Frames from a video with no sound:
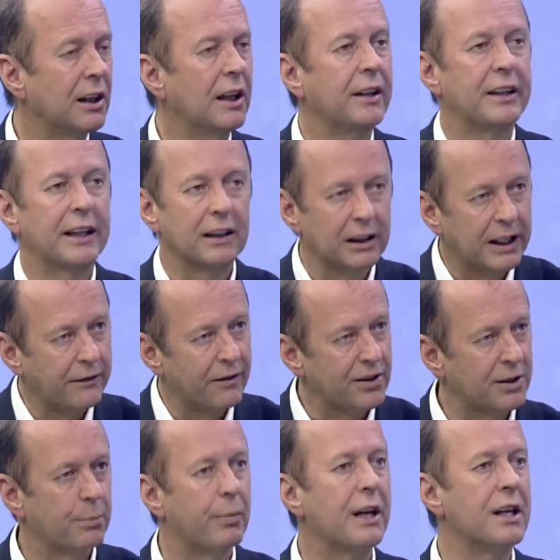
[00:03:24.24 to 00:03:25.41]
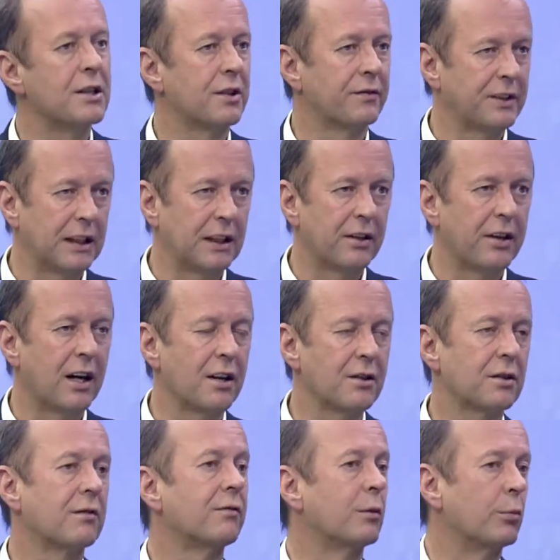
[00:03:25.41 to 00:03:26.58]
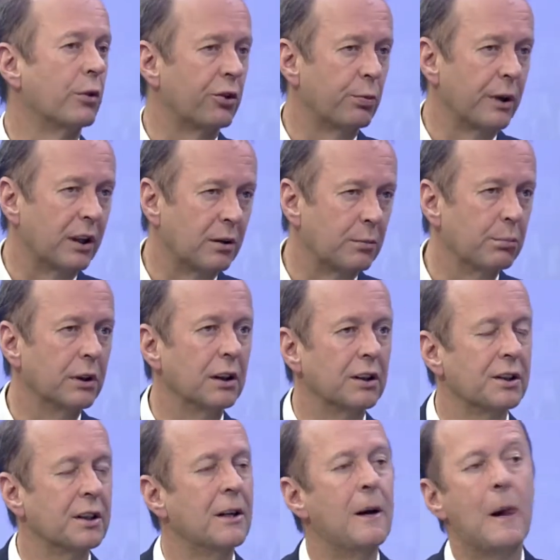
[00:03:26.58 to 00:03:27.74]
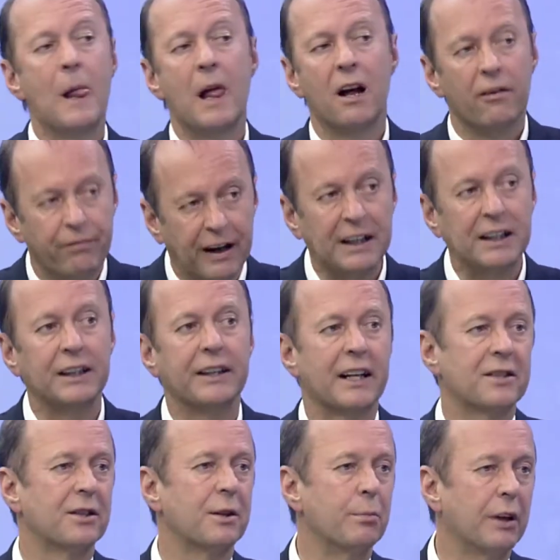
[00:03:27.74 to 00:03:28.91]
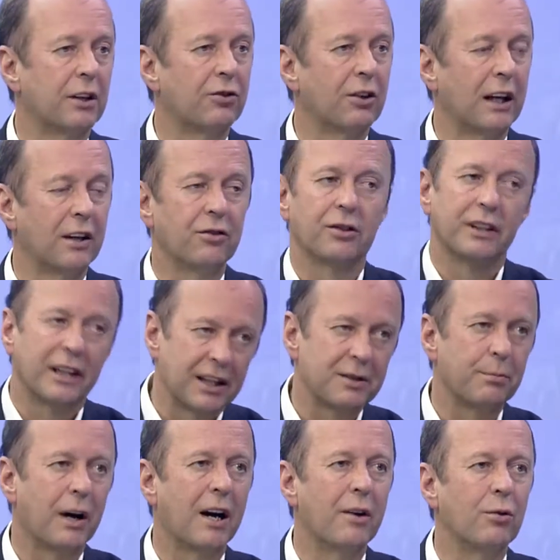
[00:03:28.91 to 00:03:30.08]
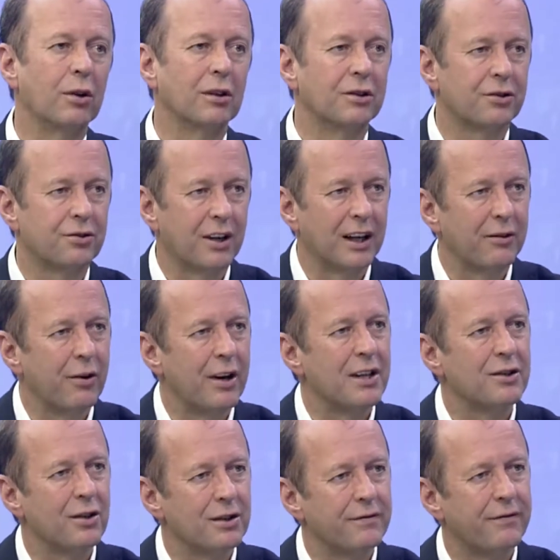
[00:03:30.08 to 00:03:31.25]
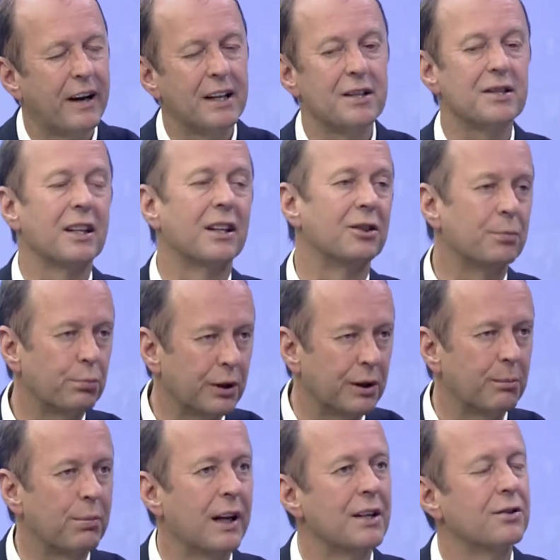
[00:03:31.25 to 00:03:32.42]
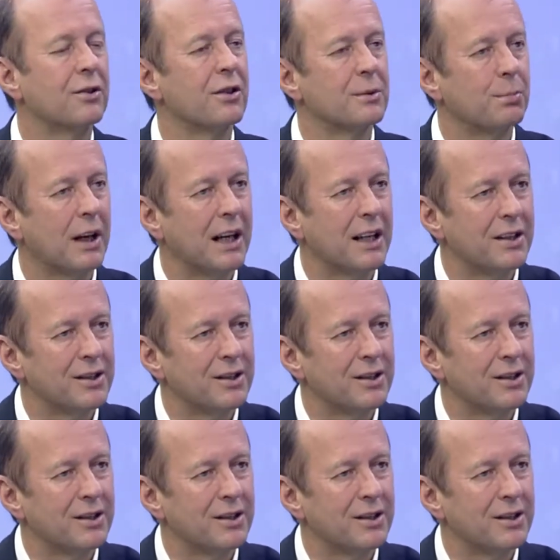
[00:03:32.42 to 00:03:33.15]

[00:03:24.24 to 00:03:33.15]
That'll give us a base of 10,000 from which we can build. Funding, that's the big challenge, and that's my role, to try and raise those funds and to put in place those plans.